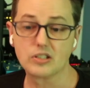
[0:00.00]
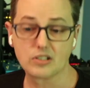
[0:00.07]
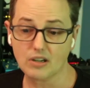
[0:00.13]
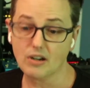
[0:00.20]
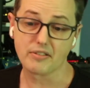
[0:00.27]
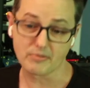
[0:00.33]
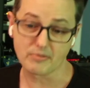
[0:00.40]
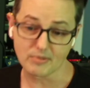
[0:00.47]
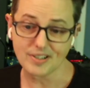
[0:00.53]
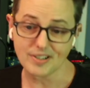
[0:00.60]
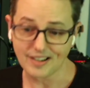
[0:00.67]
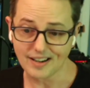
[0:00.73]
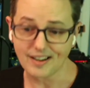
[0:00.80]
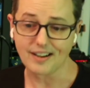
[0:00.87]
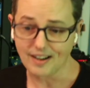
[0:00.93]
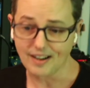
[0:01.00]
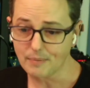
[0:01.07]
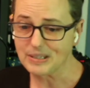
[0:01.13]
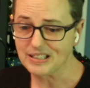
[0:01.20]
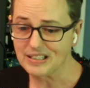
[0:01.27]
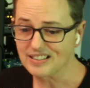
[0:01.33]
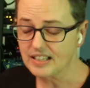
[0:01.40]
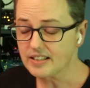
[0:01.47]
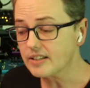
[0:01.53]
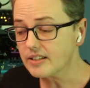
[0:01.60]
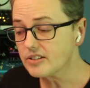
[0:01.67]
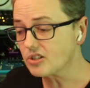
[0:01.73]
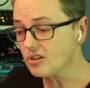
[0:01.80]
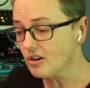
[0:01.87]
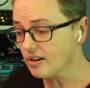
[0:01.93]
all three. Yeah, I mean, it
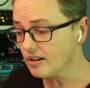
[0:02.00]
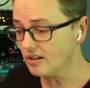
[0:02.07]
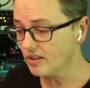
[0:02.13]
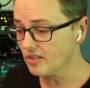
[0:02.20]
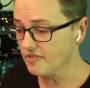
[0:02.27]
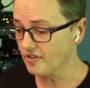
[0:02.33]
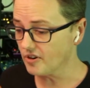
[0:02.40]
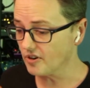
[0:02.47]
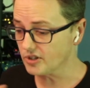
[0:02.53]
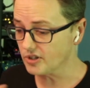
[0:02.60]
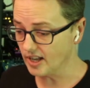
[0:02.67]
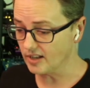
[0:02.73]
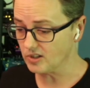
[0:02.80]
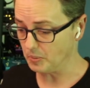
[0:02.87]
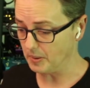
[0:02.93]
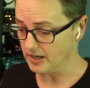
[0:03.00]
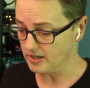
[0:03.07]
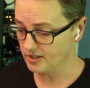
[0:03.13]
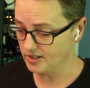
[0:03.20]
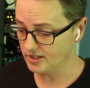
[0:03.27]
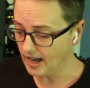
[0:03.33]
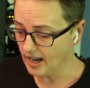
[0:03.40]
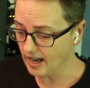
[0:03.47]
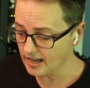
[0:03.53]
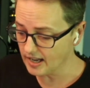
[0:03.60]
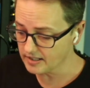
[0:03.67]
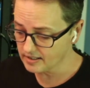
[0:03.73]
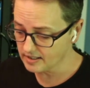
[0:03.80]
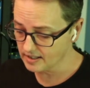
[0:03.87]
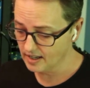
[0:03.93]
started on the first Deadspace,
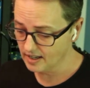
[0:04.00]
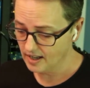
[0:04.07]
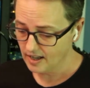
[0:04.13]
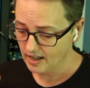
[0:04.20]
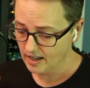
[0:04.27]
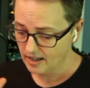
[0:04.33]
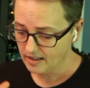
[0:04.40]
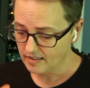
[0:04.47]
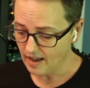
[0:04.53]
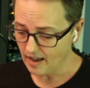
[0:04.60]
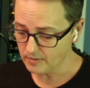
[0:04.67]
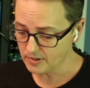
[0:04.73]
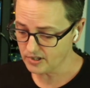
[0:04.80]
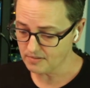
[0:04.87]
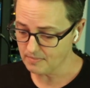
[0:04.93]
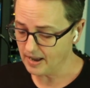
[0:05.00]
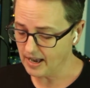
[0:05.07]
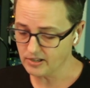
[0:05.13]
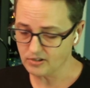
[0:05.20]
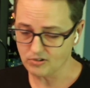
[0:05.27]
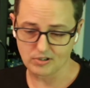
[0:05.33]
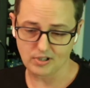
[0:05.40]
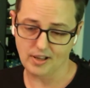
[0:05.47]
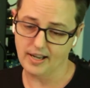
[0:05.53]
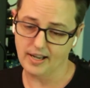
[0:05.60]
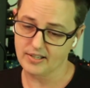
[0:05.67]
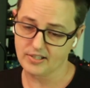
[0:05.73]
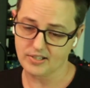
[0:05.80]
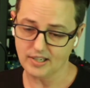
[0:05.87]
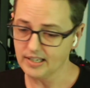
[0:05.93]
and that was a
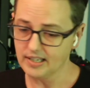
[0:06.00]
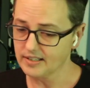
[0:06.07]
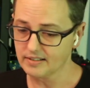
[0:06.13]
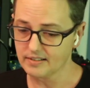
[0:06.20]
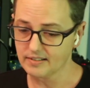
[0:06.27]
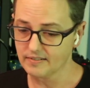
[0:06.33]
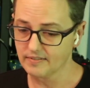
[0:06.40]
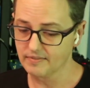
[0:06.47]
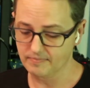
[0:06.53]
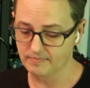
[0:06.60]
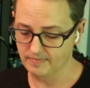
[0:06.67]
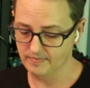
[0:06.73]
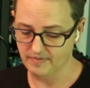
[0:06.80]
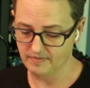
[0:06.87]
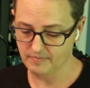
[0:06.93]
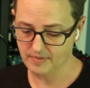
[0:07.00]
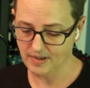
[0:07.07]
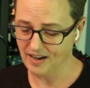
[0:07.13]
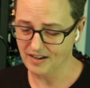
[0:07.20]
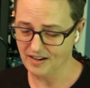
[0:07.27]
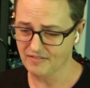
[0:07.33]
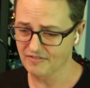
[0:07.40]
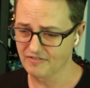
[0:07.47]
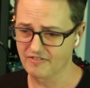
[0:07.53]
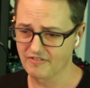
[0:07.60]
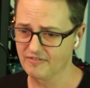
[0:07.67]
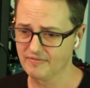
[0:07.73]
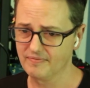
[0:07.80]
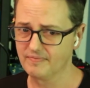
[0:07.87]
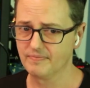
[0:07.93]
masterclass in kind of
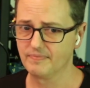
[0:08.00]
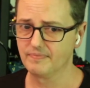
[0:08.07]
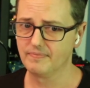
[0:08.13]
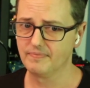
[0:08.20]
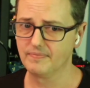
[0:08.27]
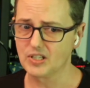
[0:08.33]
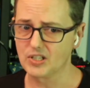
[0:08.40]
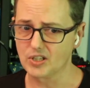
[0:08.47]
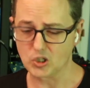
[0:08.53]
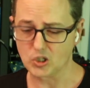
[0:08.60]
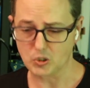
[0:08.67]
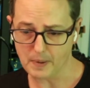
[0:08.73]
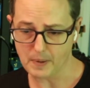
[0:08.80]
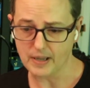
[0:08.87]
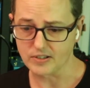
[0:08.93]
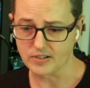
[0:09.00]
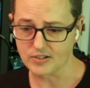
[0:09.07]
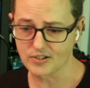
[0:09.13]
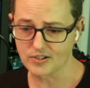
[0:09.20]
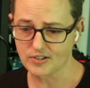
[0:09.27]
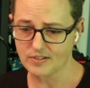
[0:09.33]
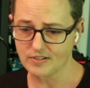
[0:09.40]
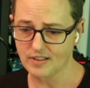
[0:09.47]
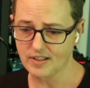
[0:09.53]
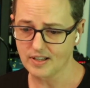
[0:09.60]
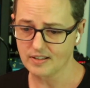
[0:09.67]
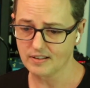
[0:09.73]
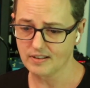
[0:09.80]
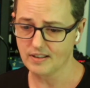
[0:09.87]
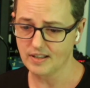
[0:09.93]
suspense
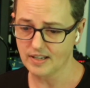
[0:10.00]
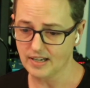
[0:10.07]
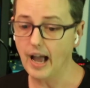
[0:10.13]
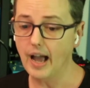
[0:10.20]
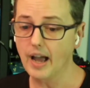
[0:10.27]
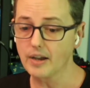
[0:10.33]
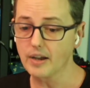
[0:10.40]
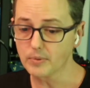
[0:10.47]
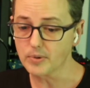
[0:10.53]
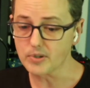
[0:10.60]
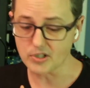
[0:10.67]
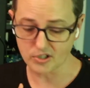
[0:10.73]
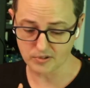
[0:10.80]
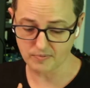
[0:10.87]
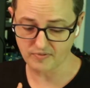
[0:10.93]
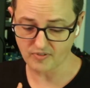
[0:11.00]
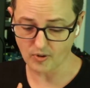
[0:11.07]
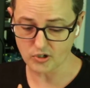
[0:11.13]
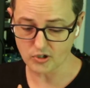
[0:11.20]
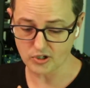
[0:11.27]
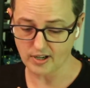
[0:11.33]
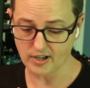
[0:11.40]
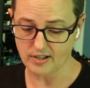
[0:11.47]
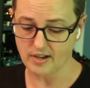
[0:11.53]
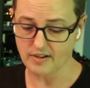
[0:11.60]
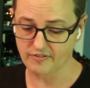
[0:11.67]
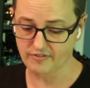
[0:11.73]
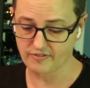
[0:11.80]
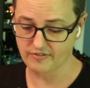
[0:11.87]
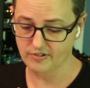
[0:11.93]
that I was fortunate
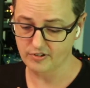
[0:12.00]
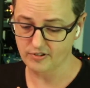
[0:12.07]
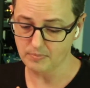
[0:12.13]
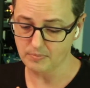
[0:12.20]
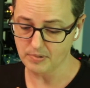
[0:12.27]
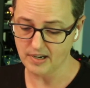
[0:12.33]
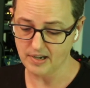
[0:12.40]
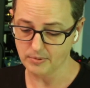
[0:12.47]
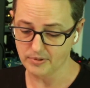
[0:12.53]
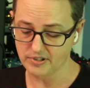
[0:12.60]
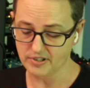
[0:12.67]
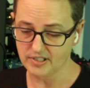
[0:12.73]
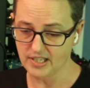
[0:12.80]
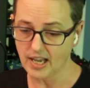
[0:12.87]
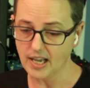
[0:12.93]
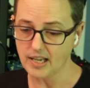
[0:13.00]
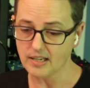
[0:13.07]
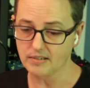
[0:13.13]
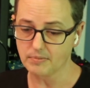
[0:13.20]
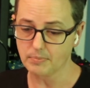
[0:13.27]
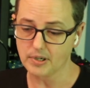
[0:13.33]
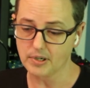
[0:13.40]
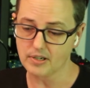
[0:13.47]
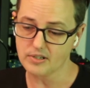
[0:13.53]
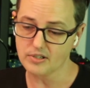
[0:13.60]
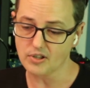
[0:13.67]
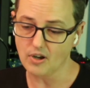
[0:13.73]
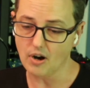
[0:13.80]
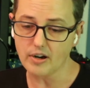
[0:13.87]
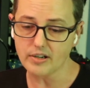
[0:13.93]
enough to be able to take, because
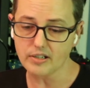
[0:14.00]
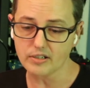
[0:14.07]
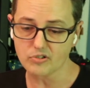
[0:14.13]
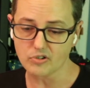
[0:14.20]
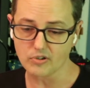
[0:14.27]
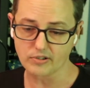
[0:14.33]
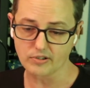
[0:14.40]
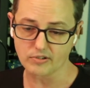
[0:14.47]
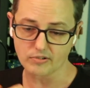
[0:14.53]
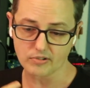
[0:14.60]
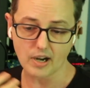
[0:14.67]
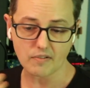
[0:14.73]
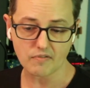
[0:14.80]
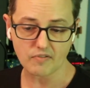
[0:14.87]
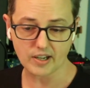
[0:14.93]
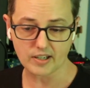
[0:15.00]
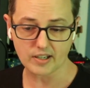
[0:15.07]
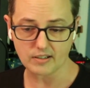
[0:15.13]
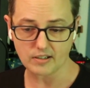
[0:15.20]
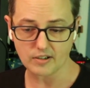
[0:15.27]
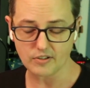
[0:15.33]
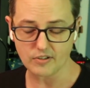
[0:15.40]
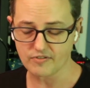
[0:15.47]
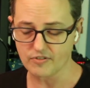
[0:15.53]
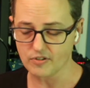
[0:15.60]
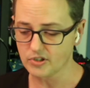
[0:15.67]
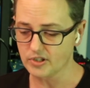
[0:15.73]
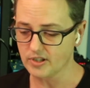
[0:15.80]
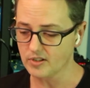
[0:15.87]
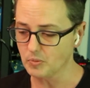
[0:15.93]
the audio director Don Vecca on the
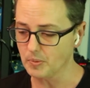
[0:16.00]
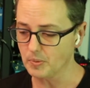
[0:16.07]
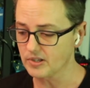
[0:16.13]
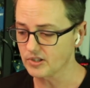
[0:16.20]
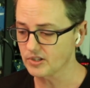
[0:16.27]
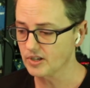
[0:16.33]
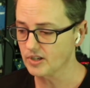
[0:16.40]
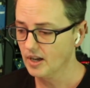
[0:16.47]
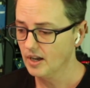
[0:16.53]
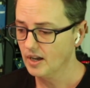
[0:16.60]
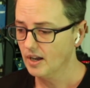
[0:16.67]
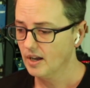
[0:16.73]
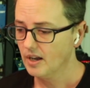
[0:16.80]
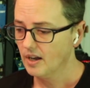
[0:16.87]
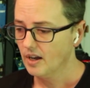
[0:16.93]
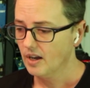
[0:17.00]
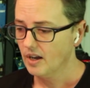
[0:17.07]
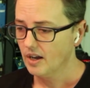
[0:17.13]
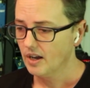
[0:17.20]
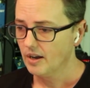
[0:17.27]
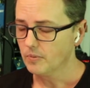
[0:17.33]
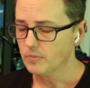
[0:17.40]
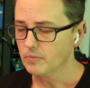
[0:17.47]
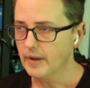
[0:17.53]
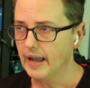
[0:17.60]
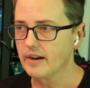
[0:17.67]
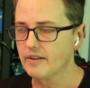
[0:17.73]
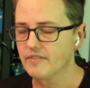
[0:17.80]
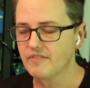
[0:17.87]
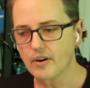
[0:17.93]
first Deadspace
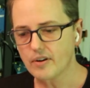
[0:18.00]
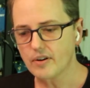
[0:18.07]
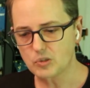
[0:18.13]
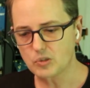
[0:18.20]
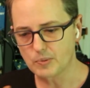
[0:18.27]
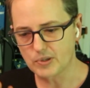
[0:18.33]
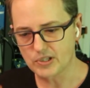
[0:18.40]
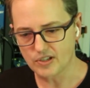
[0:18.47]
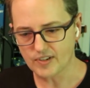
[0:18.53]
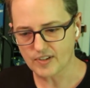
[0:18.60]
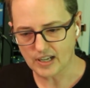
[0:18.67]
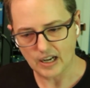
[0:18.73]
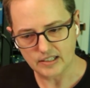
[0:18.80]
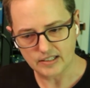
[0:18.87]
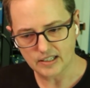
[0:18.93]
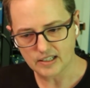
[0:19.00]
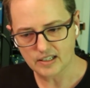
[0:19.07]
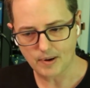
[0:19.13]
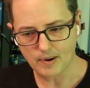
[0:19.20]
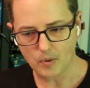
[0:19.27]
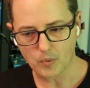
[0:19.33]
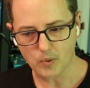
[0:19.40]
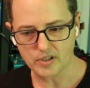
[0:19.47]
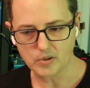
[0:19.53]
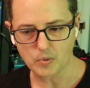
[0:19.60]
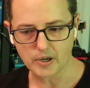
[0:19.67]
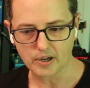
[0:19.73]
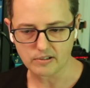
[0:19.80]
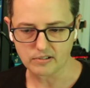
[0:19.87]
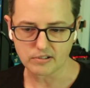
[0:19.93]
had a very specific idea about what he
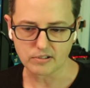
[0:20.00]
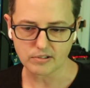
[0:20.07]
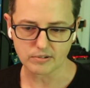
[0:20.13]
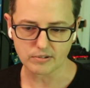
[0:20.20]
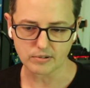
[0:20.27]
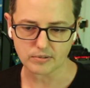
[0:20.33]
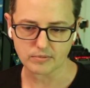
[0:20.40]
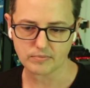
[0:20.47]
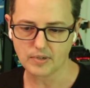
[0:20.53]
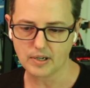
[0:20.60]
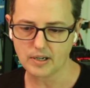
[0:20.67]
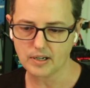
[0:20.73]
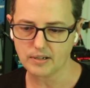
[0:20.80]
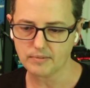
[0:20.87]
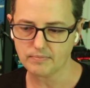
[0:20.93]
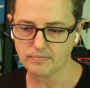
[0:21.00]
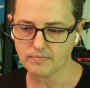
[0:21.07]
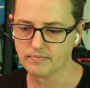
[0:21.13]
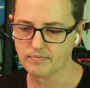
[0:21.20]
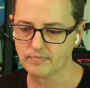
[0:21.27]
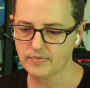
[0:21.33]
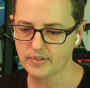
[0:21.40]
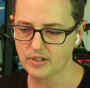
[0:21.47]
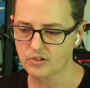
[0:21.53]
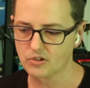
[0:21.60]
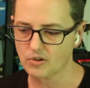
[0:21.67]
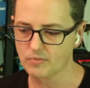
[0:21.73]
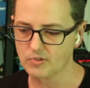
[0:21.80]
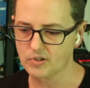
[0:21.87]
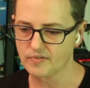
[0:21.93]
wanted to do in
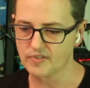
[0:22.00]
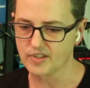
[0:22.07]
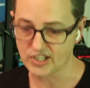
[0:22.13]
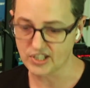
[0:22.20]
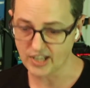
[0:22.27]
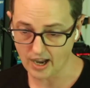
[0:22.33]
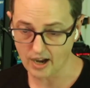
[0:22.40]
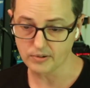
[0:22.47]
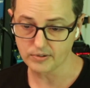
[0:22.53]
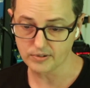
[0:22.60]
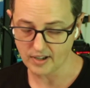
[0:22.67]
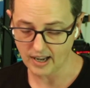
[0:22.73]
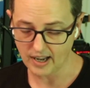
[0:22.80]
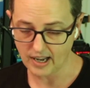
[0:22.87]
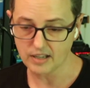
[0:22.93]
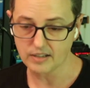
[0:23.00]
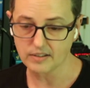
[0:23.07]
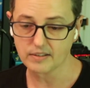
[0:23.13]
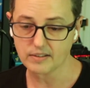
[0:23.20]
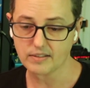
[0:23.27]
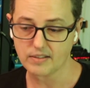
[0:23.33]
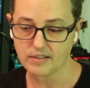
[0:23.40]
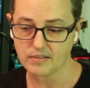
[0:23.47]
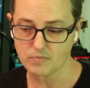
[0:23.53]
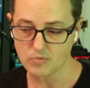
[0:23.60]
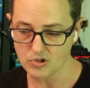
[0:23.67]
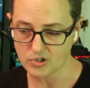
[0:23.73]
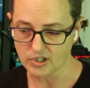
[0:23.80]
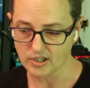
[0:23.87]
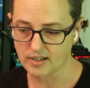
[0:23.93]
terms of the sound and the
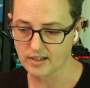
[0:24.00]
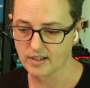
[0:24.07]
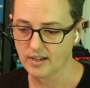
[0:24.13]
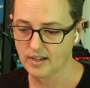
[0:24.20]
music.